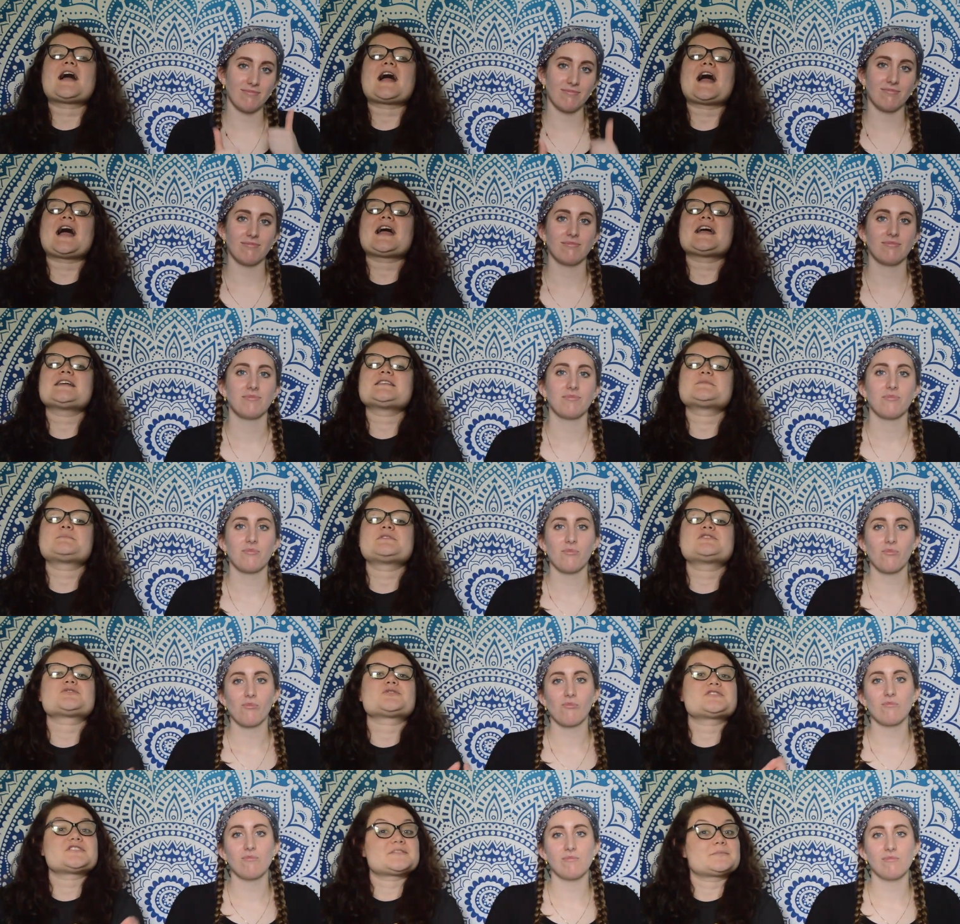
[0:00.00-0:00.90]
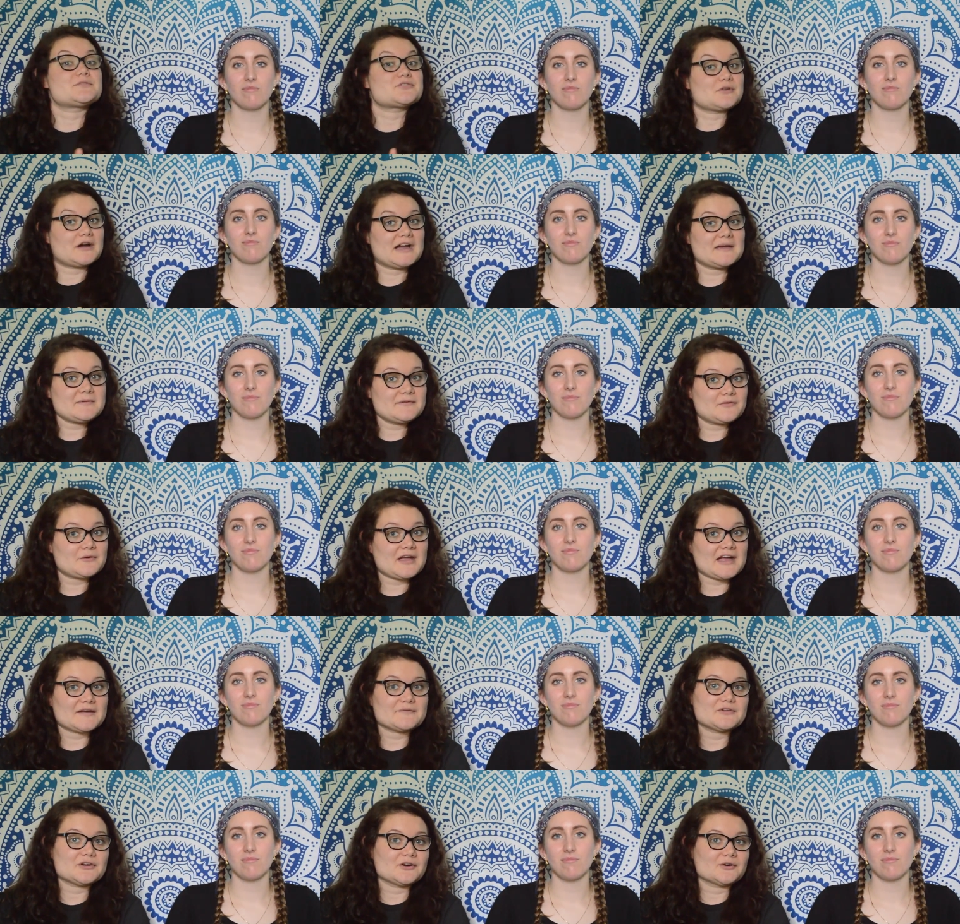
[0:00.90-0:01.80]
Speaker 1: And be sure to subscribe if you
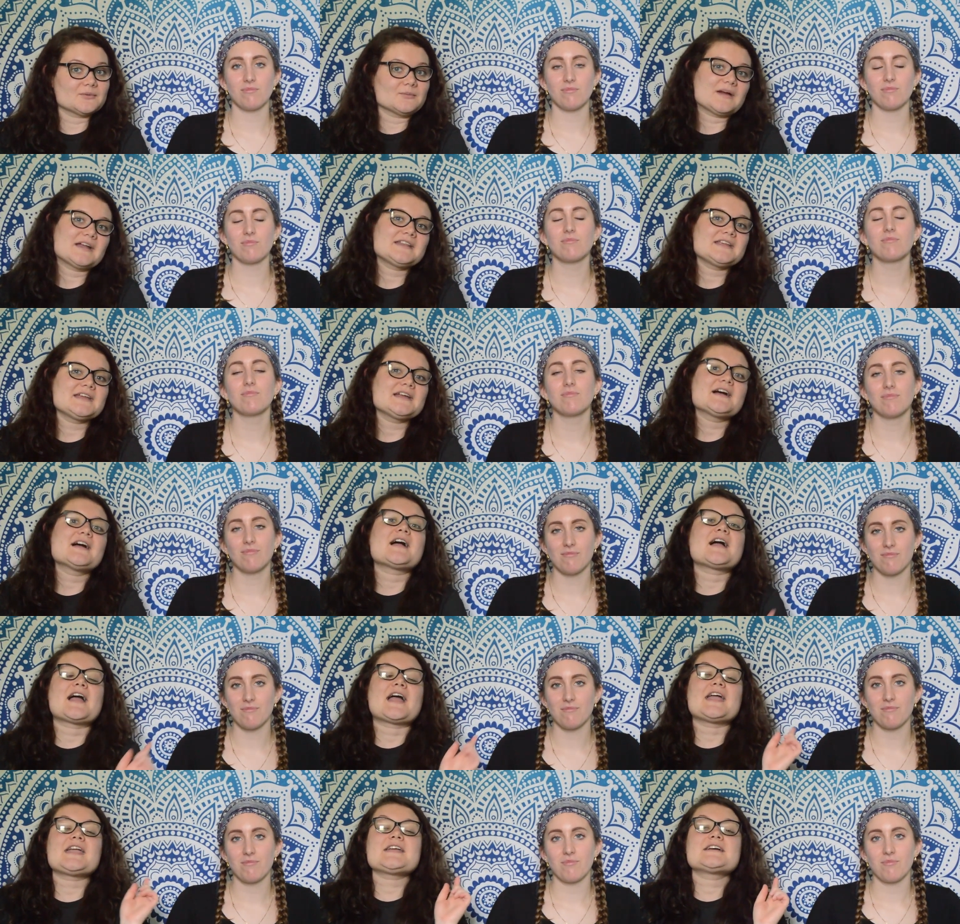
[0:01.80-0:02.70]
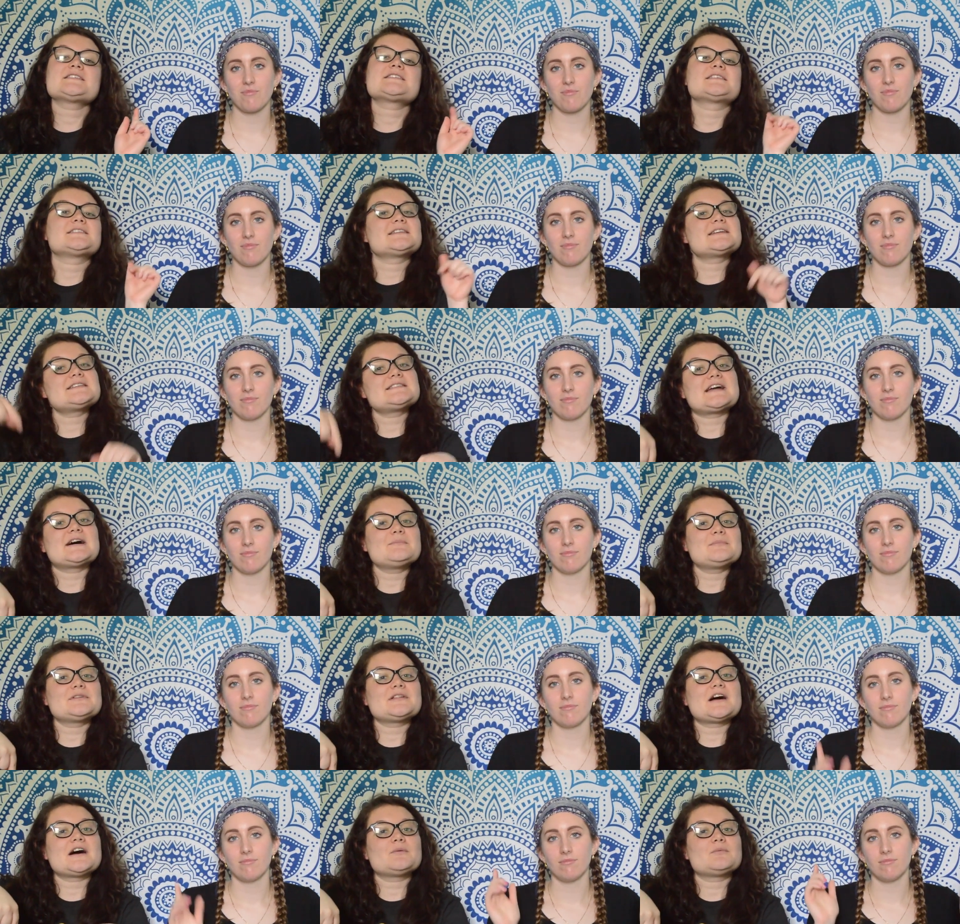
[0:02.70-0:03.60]
haven't already. And link down
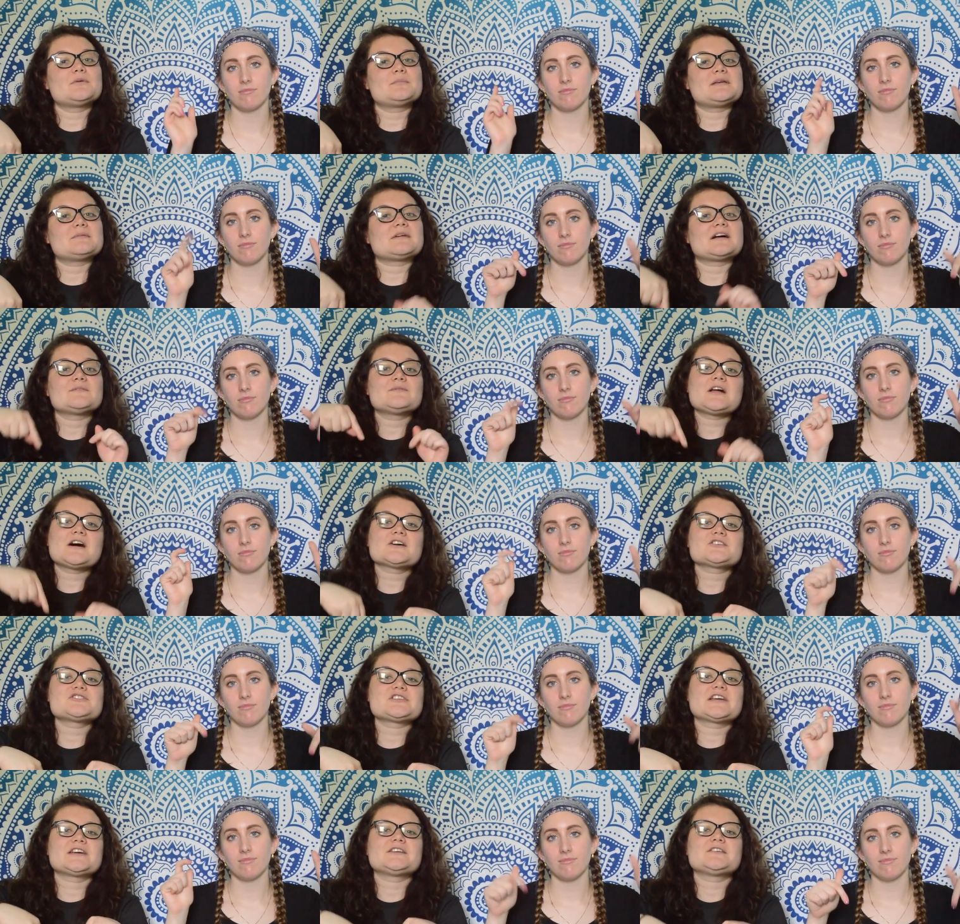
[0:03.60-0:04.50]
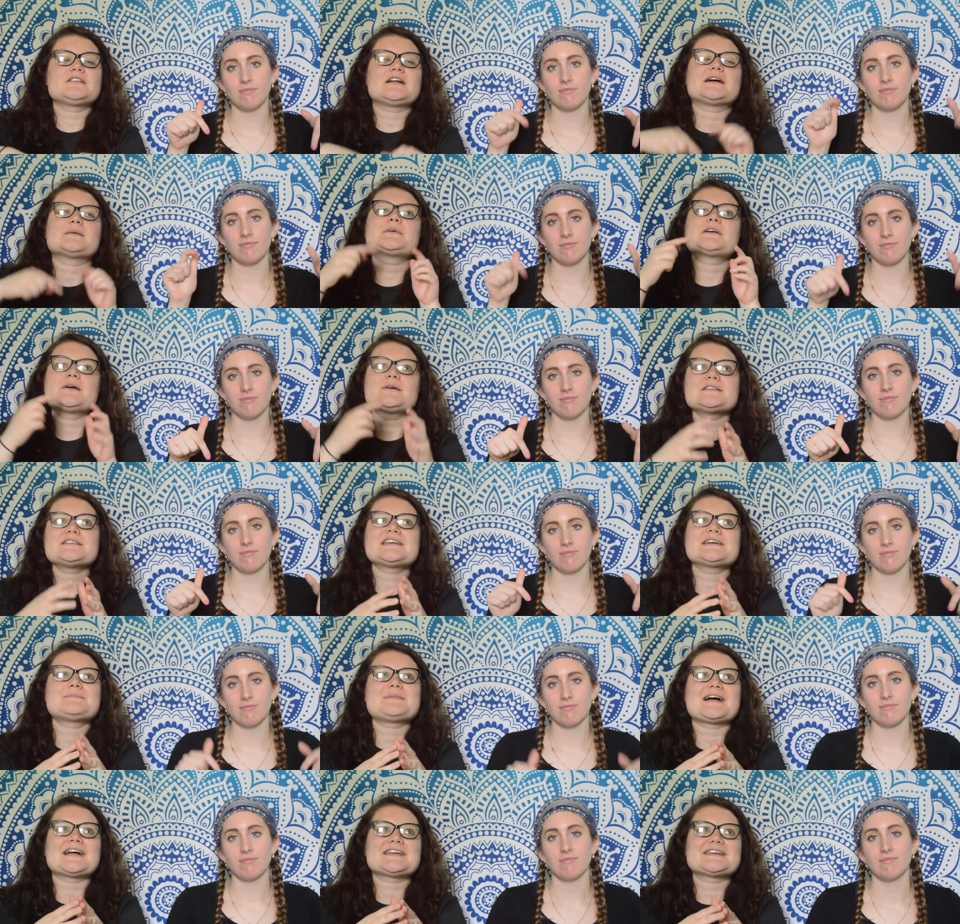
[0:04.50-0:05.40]
below will be my vlog channel. I'm going to
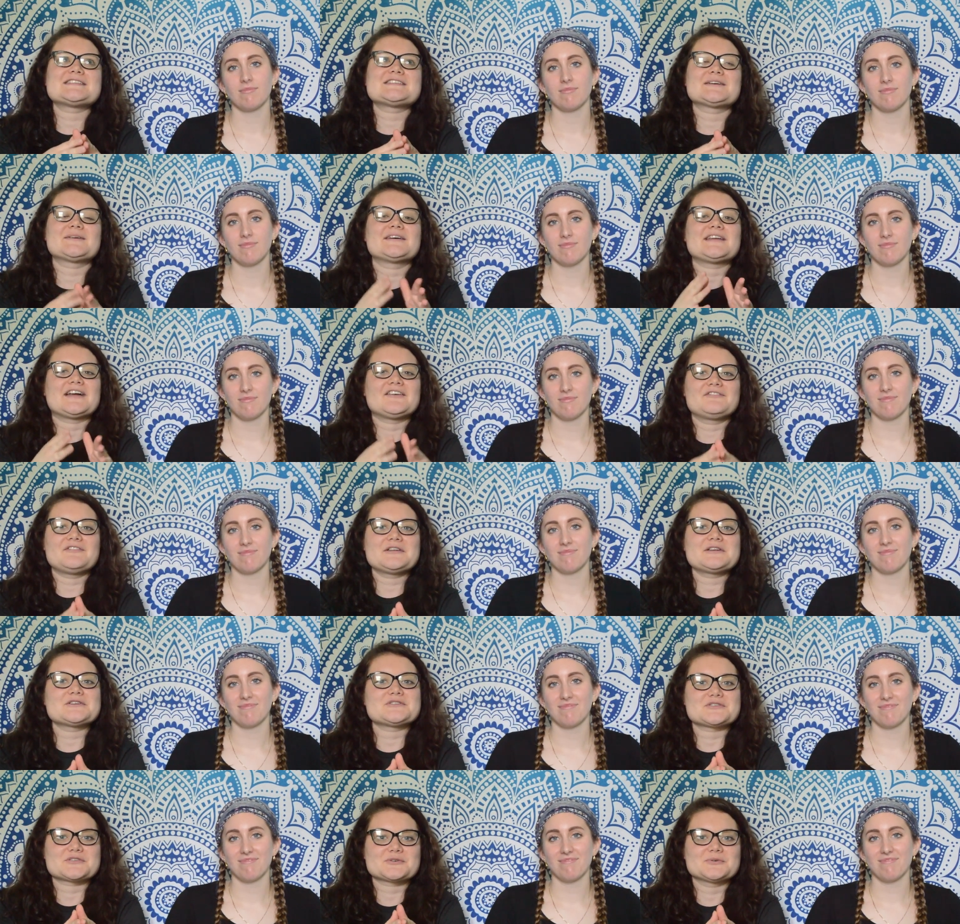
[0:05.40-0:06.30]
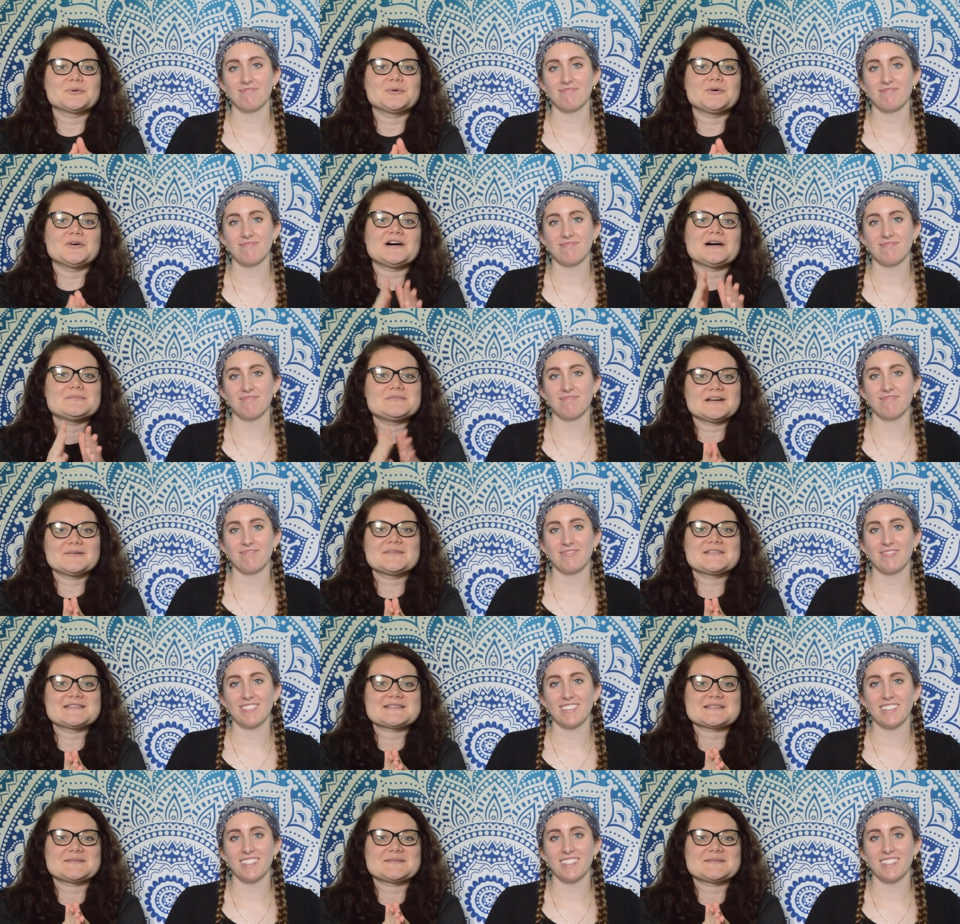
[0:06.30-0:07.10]
get back into it. I finished school. I'm done with the